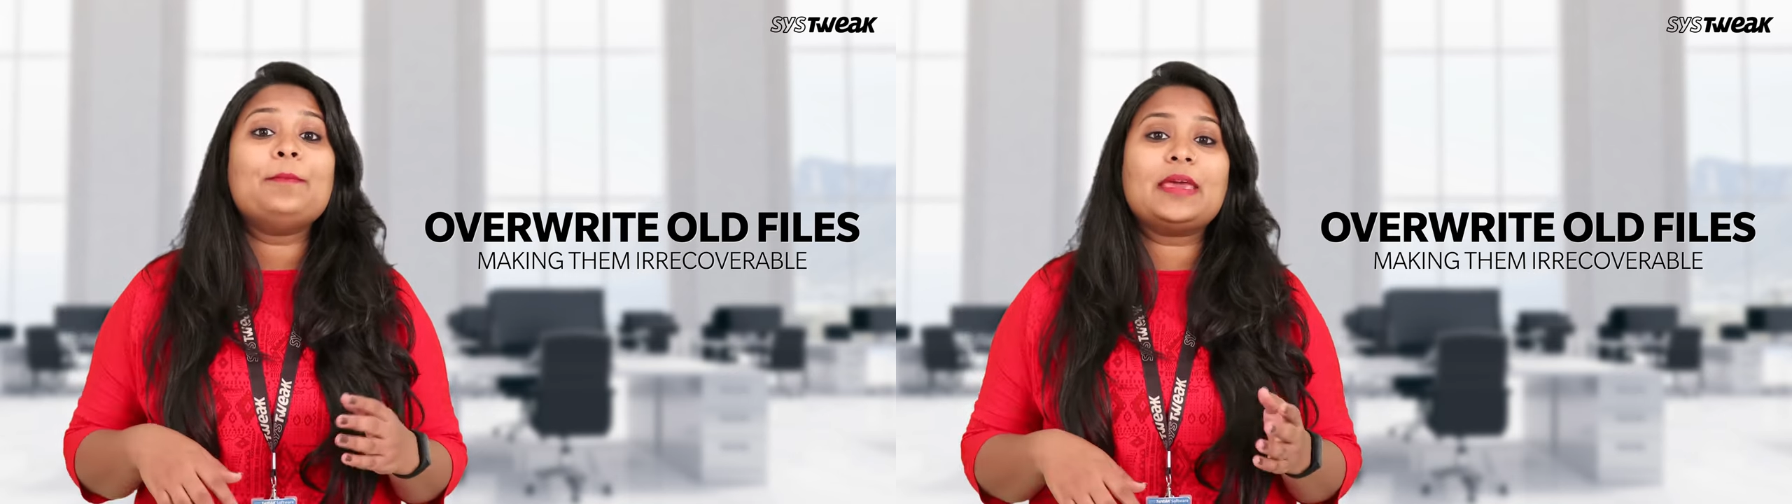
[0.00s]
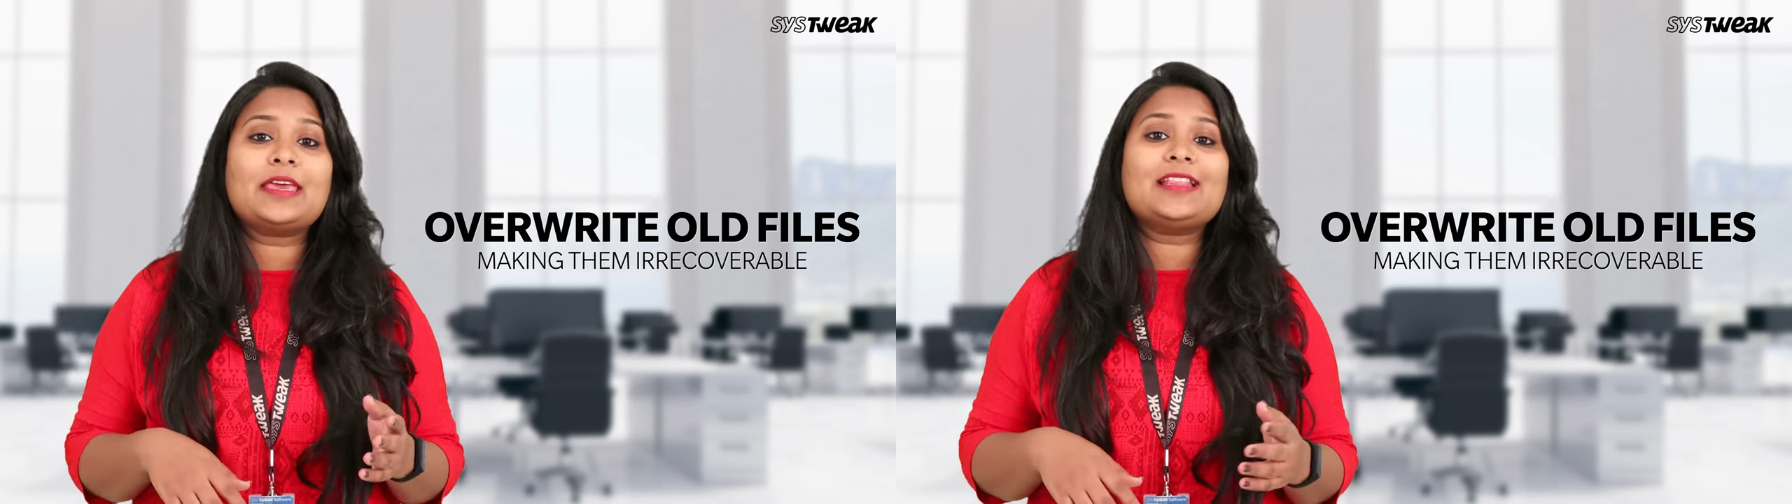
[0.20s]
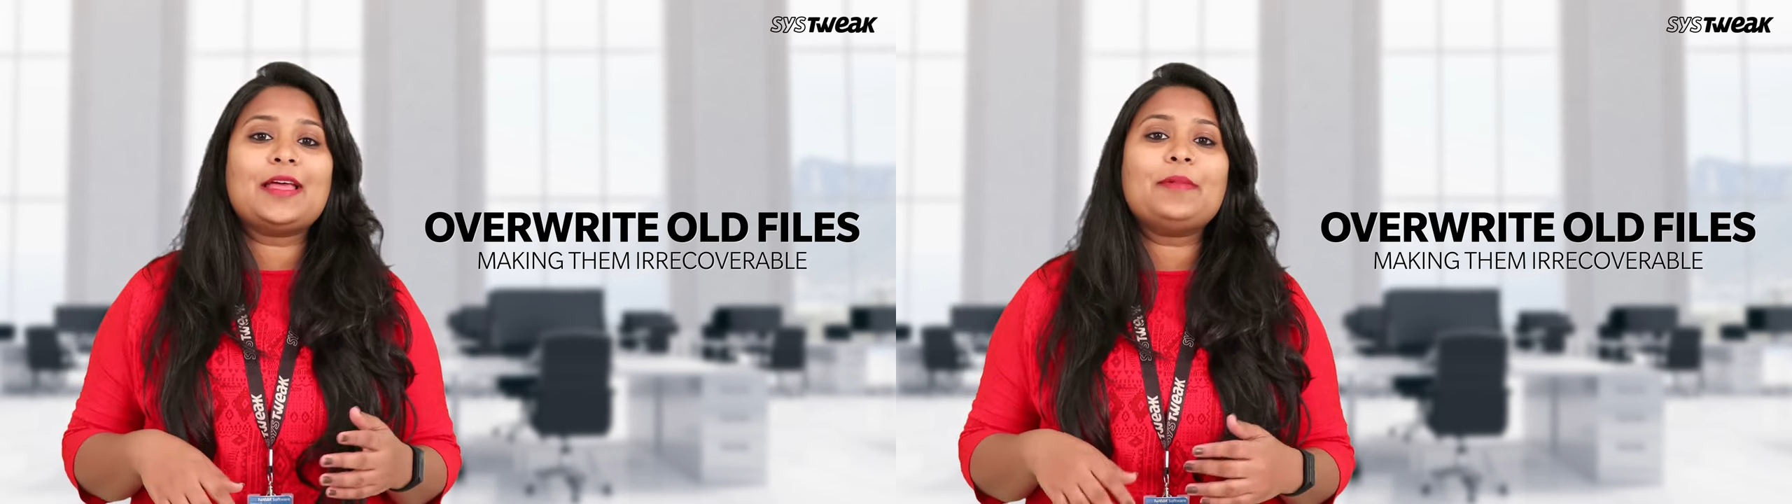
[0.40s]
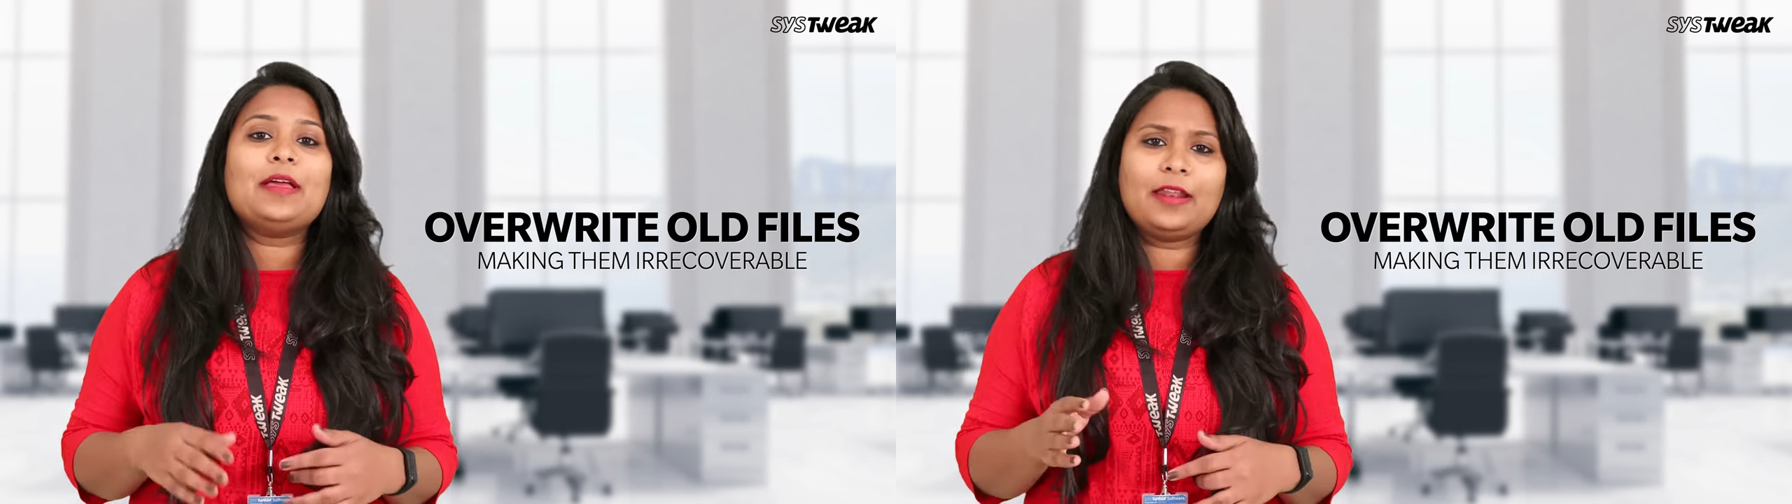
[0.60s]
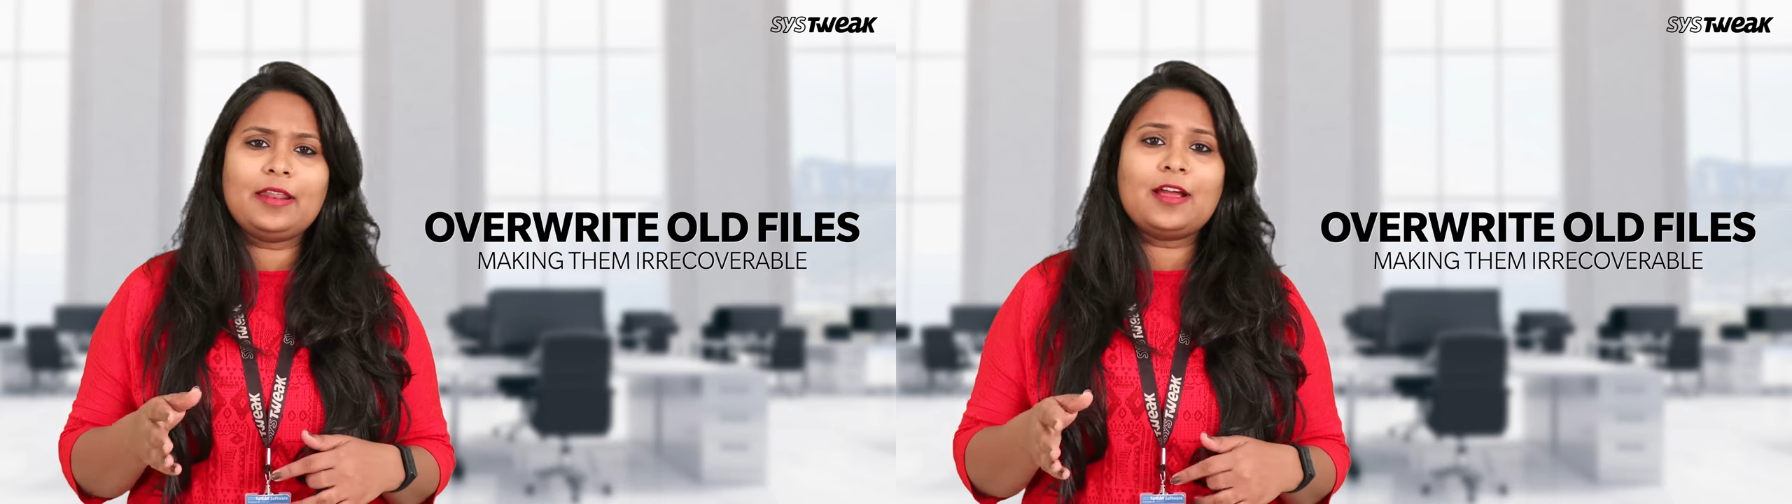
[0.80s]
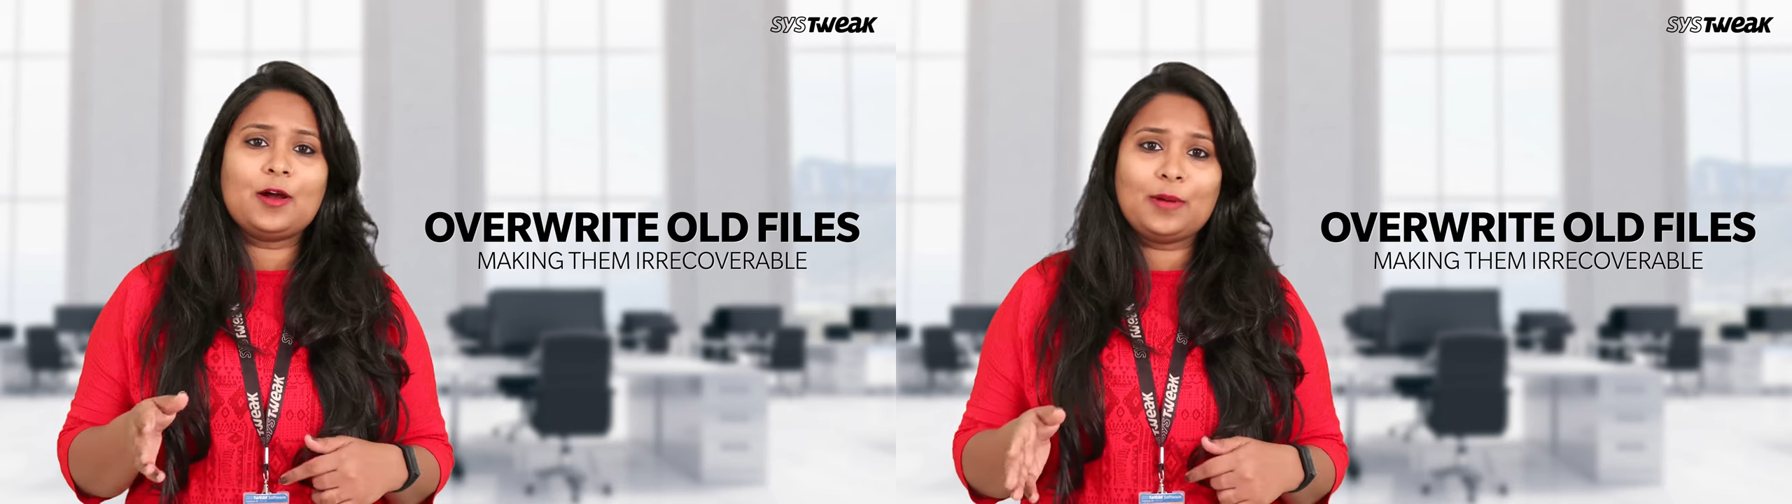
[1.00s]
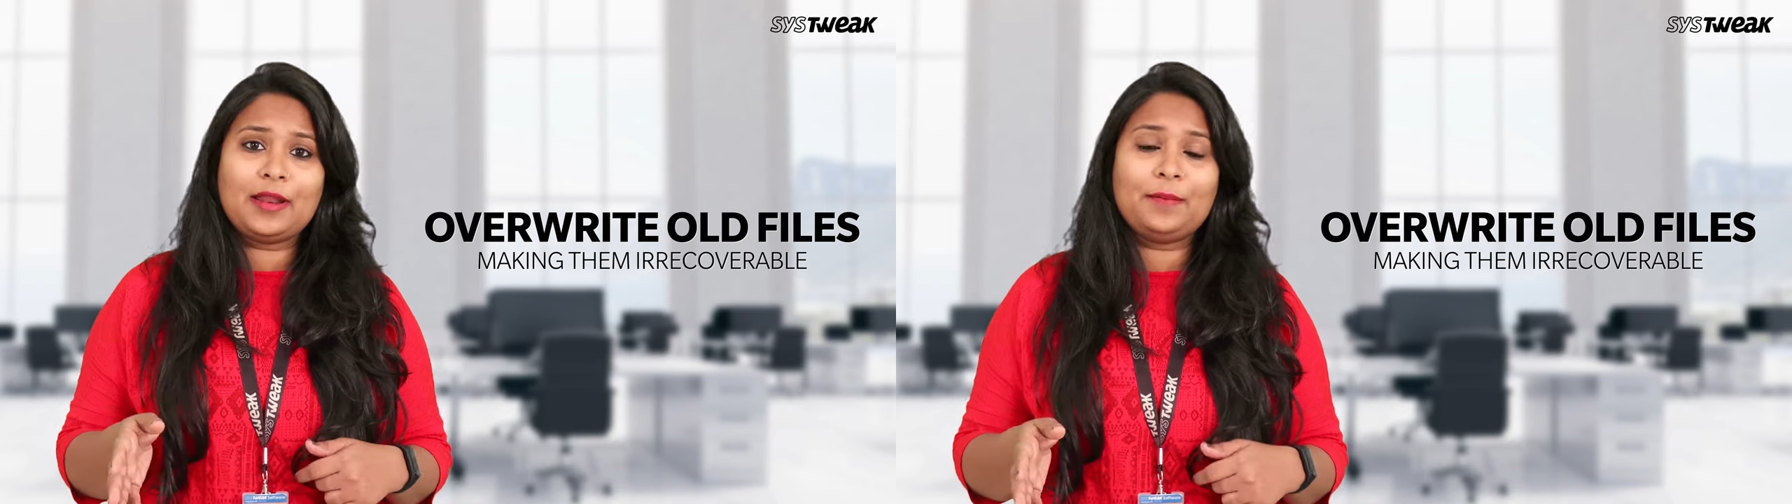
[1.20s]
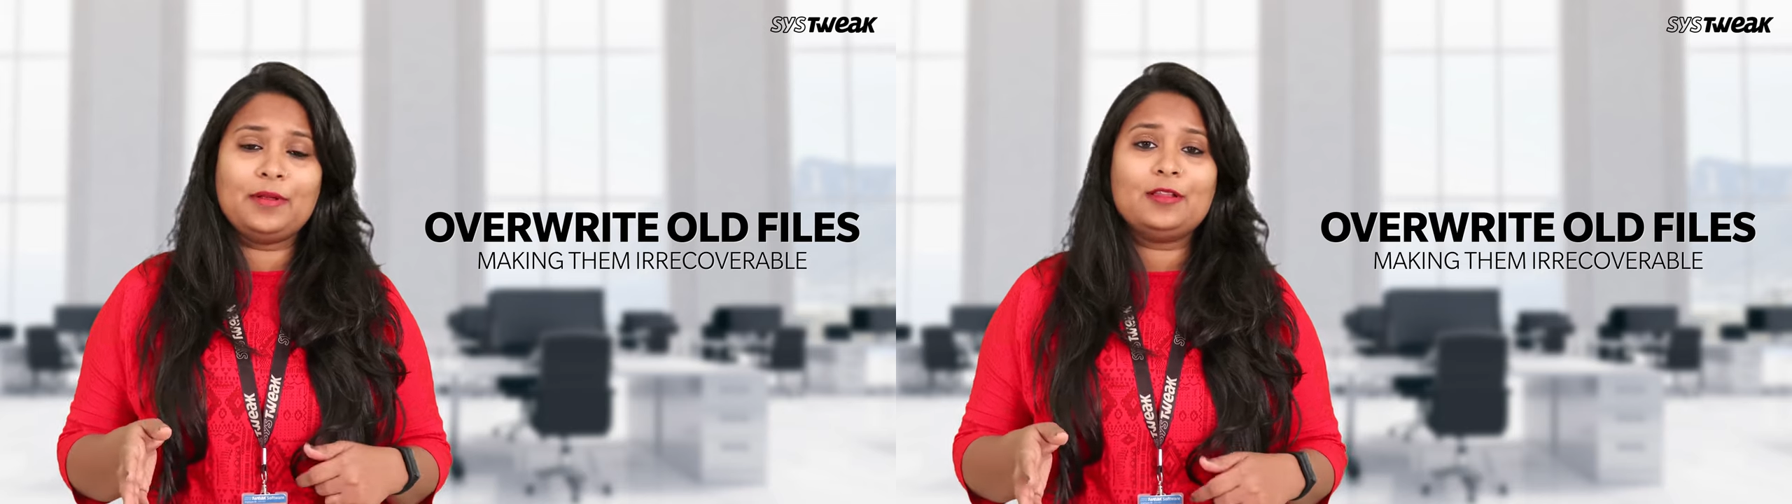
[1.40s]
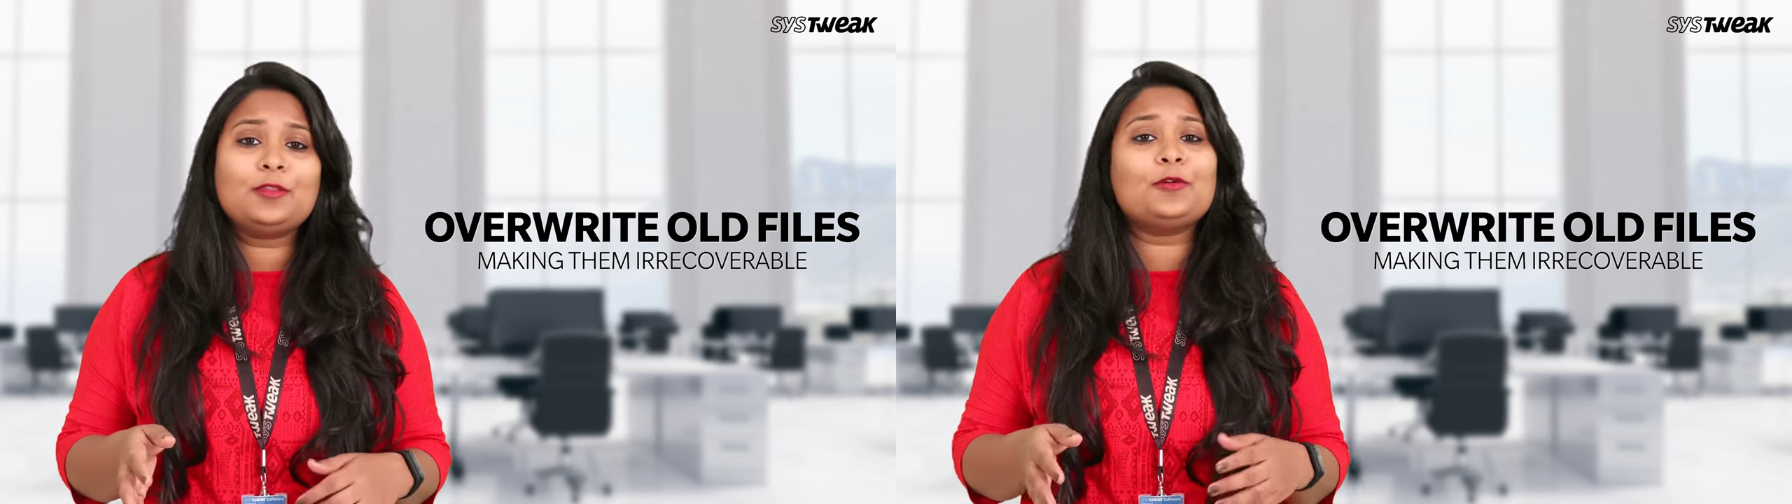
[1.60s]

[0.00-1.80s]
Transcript: making them irrecoverable